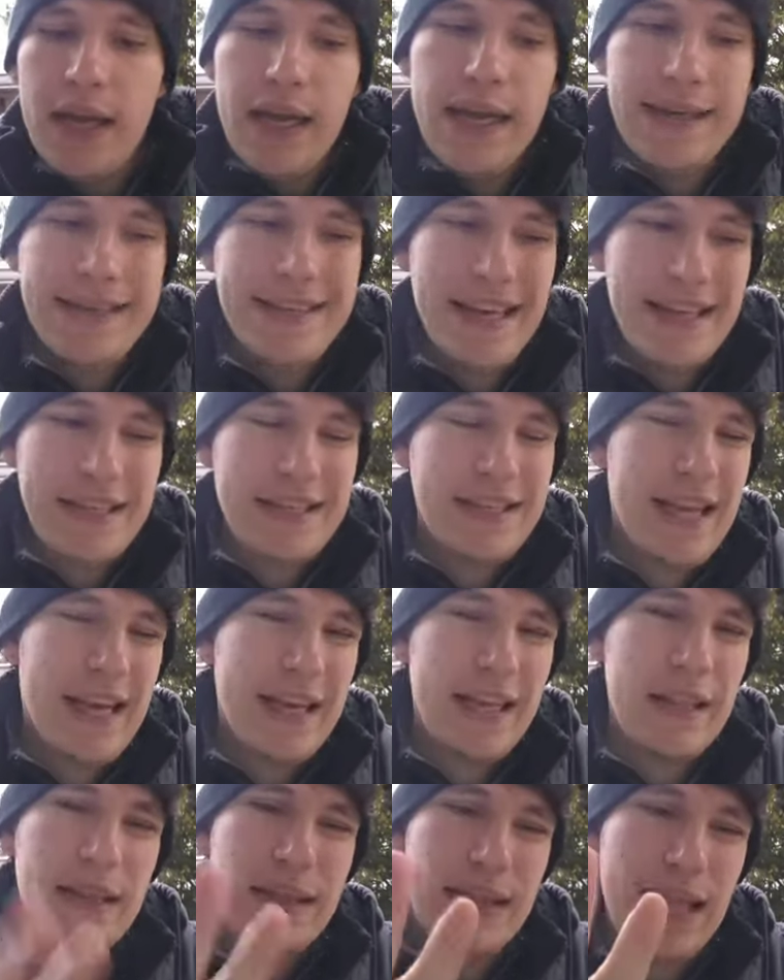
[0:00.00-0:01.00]
It does
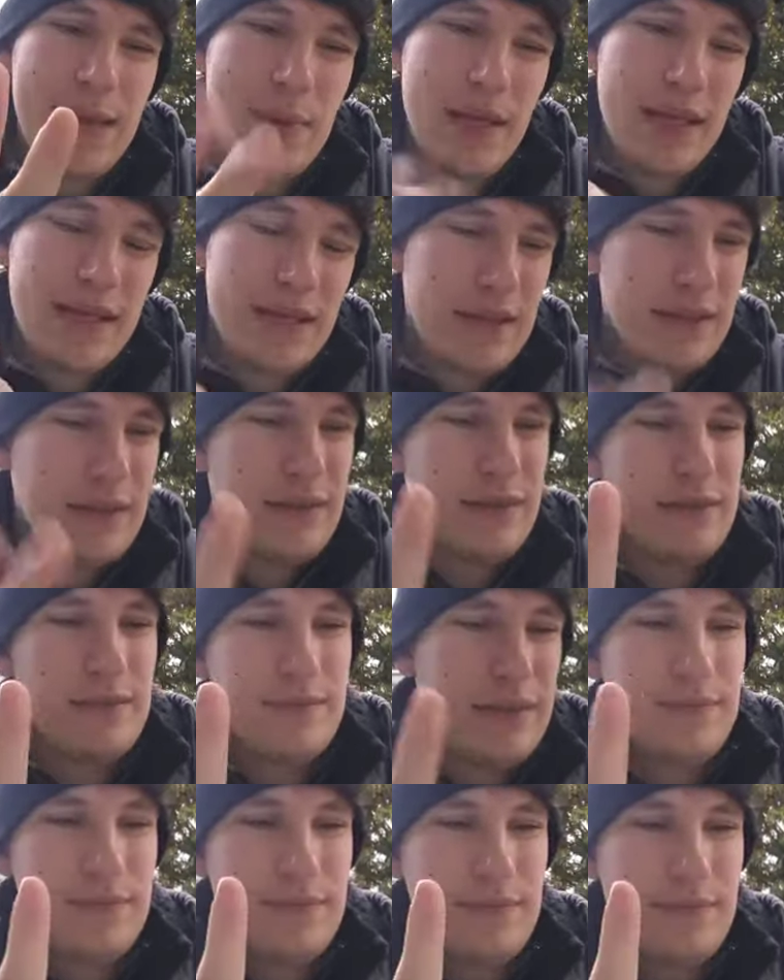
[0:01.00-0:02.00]
kind of limit
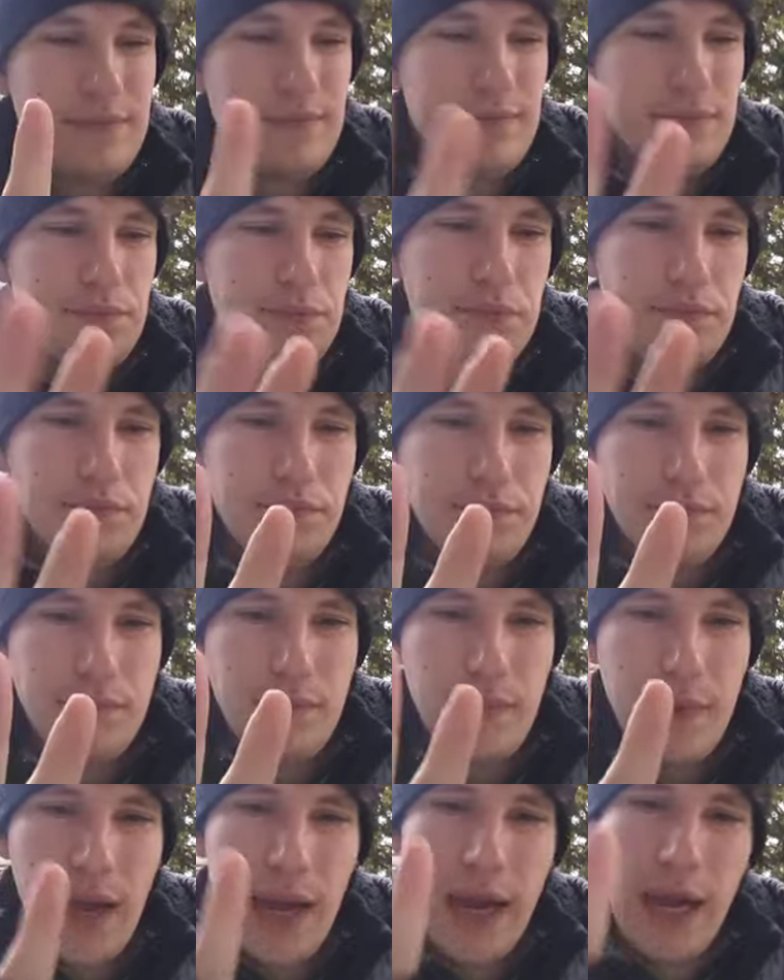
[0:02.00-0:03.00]

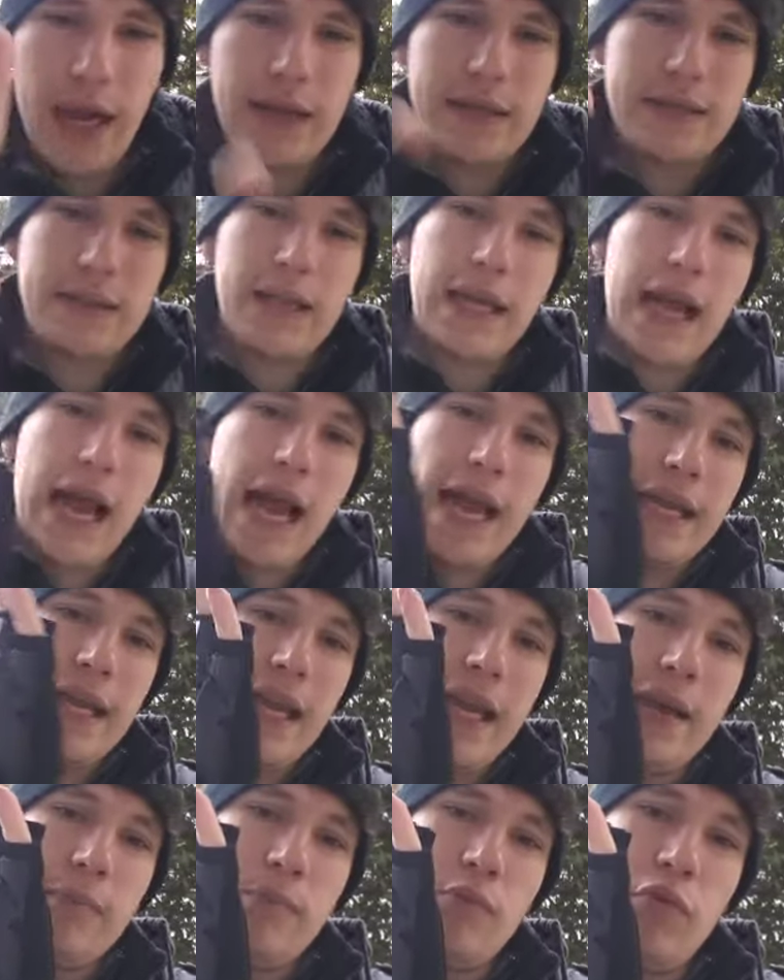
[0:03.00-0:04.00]
hands. Like, I
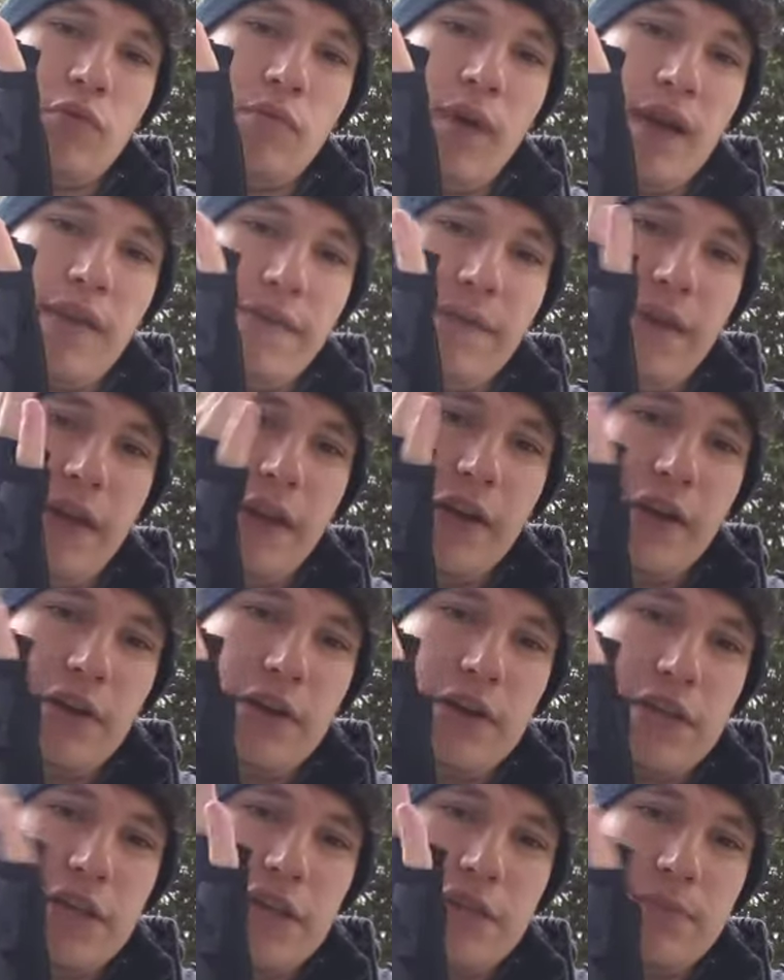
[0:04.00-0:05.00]
can't move my
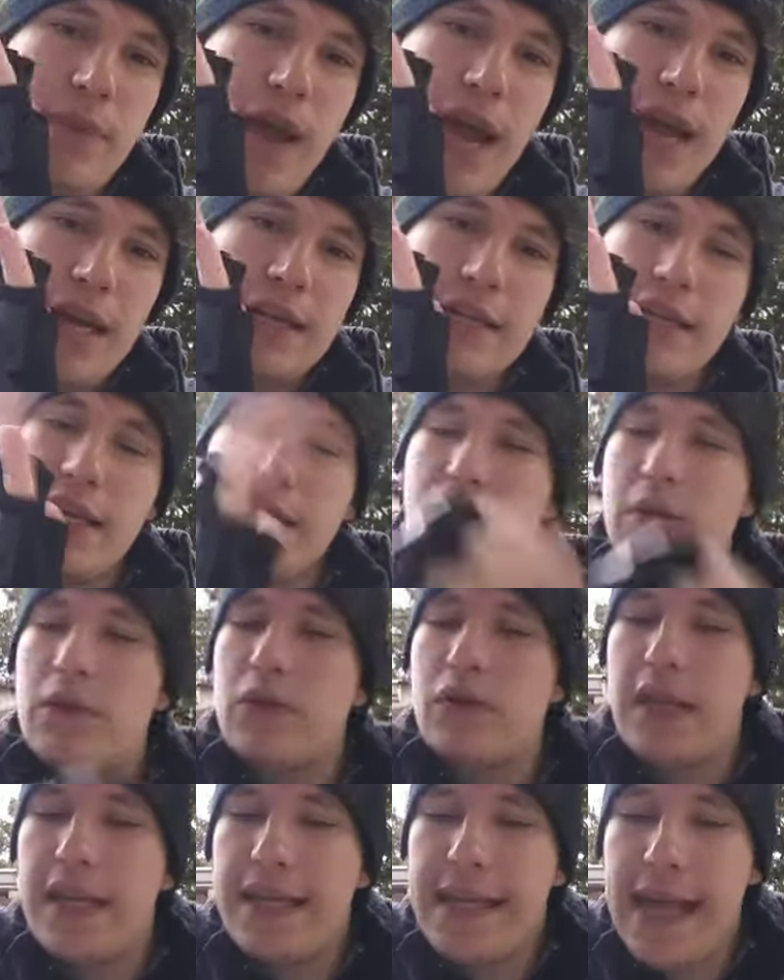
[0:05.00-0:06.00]
fingers as back as I
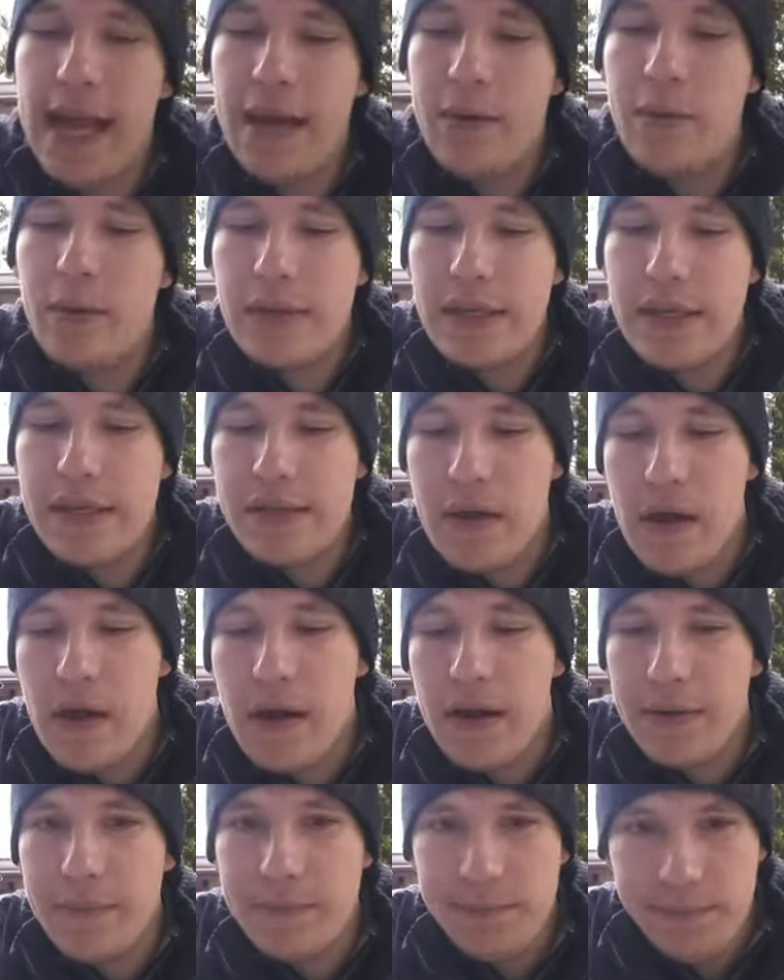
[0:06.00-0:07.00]
usually can with these
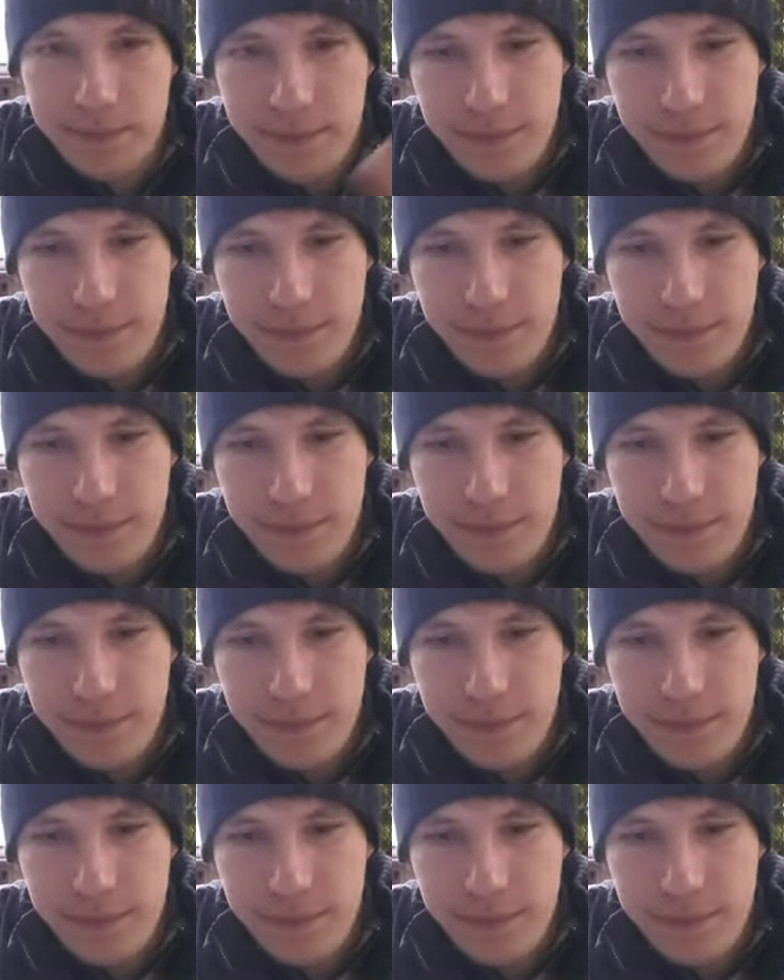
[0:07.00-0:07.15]
on.